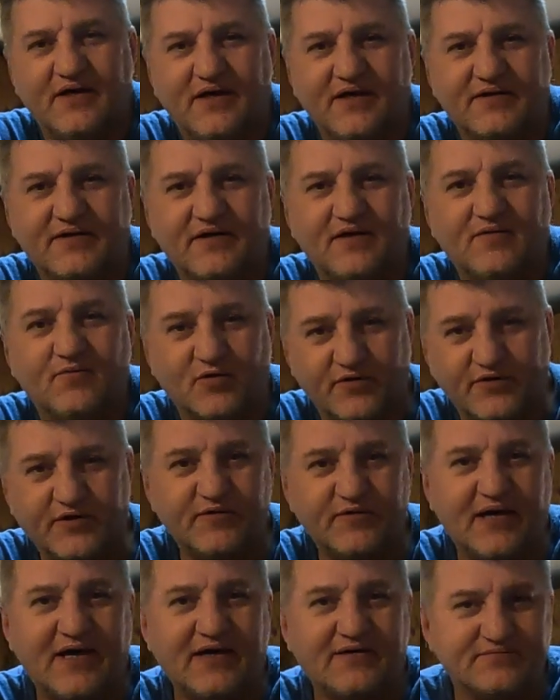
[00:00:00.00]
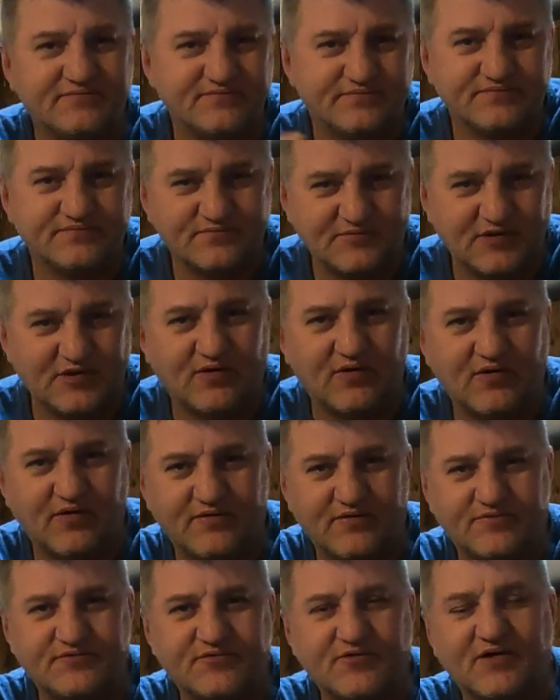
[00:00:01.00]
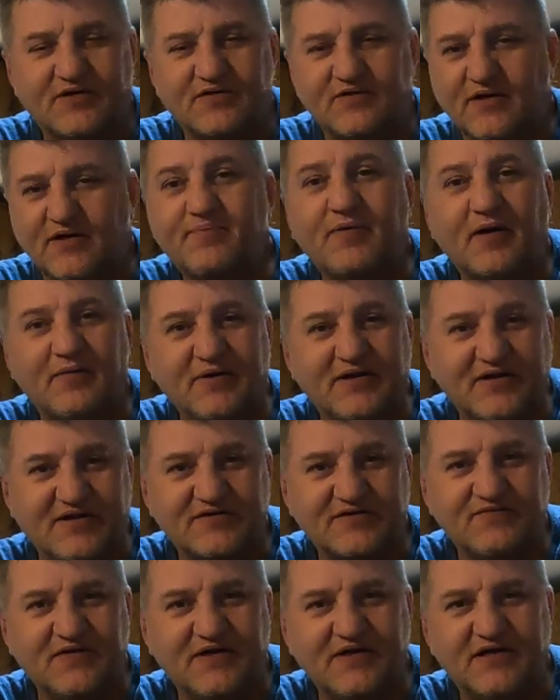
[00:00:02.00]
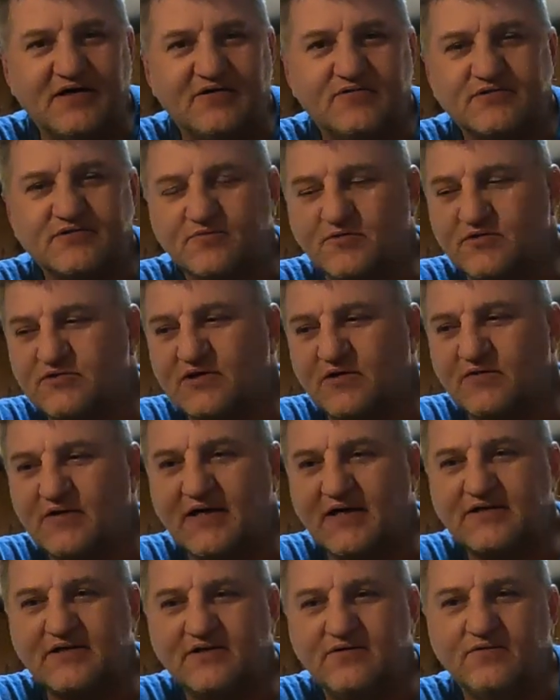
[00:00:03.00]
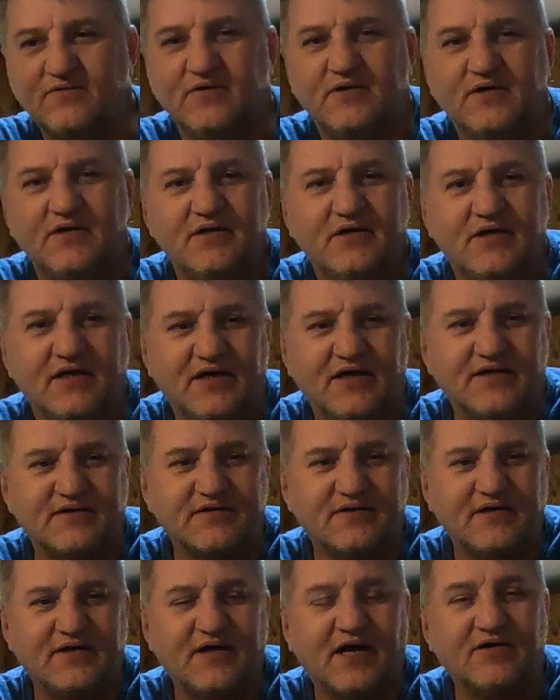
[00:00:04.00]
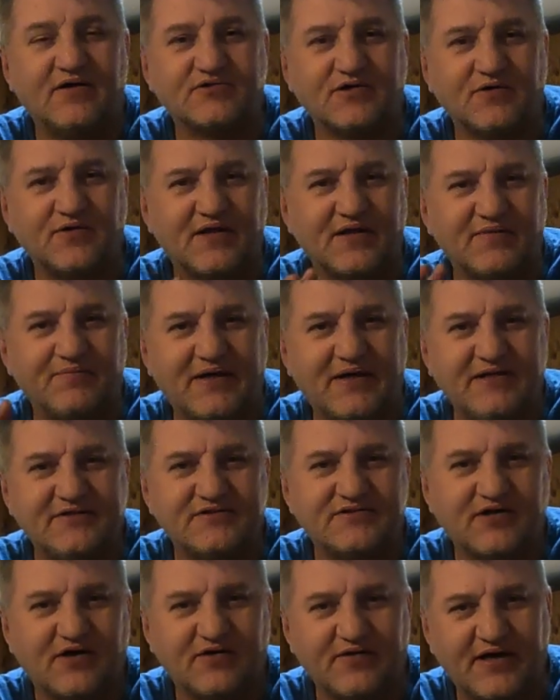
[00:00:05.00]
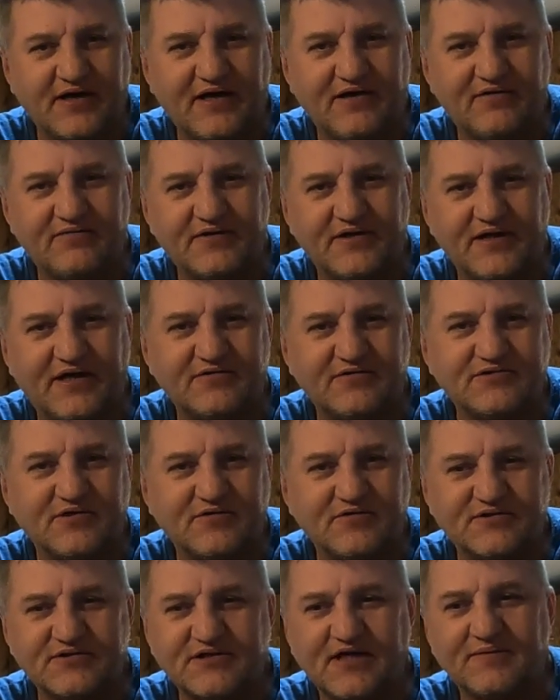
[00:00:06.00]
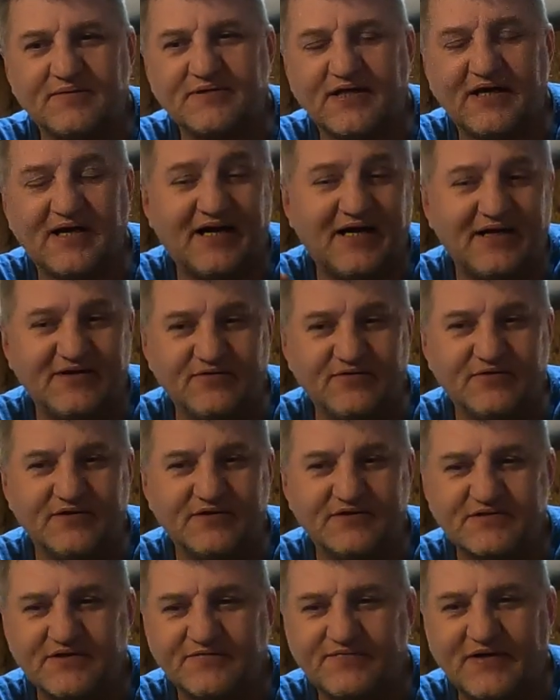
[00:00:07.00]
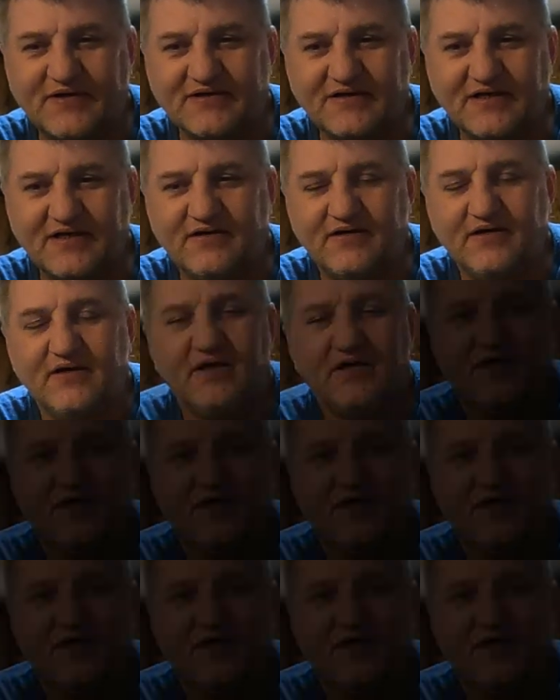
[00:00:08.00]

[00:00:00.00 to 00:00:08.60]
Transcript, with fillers: And uh, we'll do that, you know, throughout, it'll probably in this video, so we'll show that too. And I'll show how the beans turn out, and I'll show the steps how I do it and stuff like that.